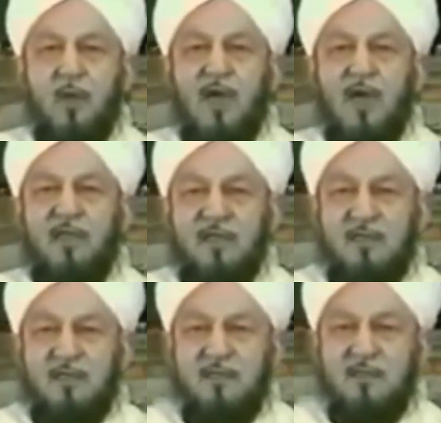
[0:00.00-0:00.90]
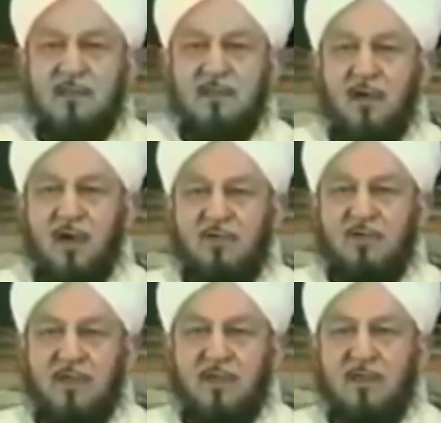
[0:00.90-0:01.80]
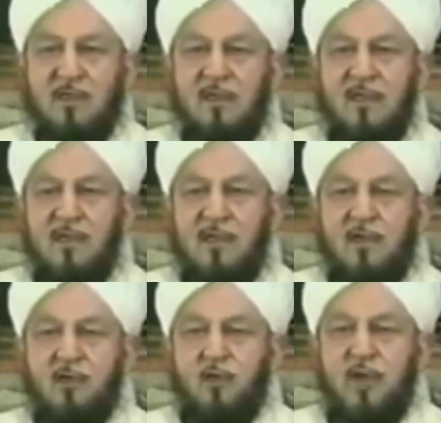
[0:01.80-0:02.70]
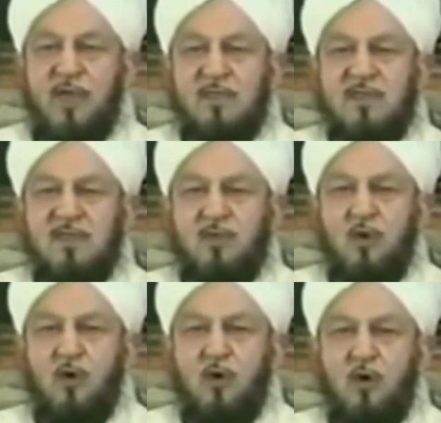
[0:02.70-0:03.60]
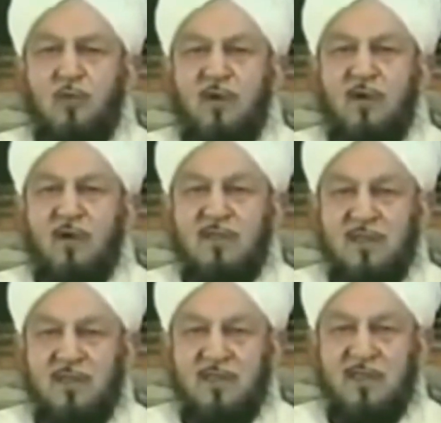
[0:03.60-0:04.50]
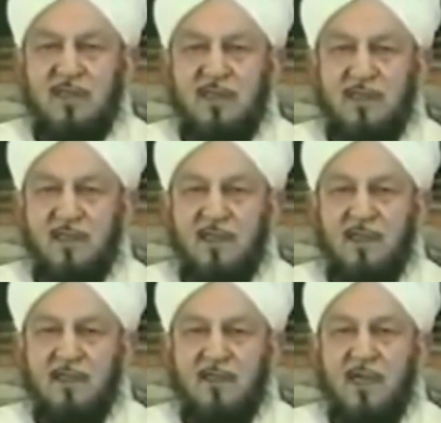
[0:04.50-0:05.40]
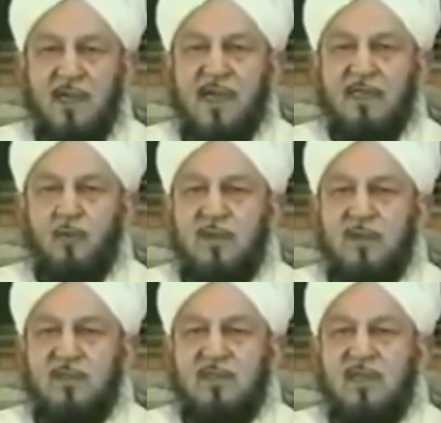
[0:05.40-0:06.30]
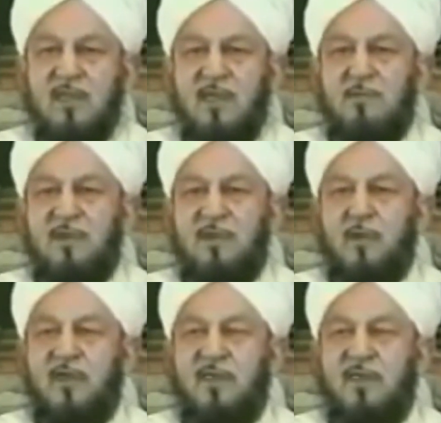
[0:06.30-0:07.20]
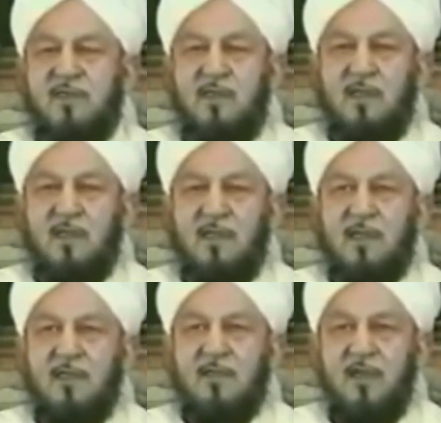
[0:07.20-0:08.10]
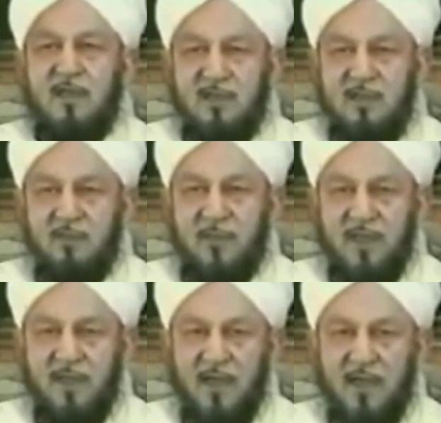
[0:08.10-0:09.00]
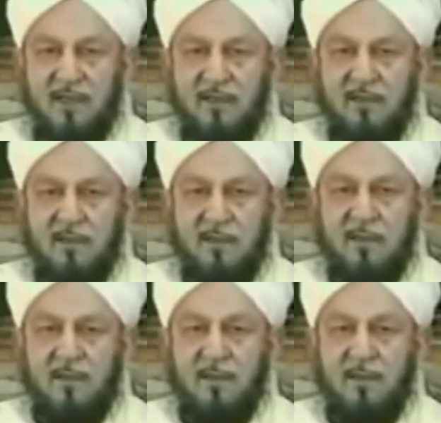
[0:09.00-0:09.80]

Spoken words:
There were others, however, who raised a storm of hostility, the like of which has seldom been witnessed in the history of mankind.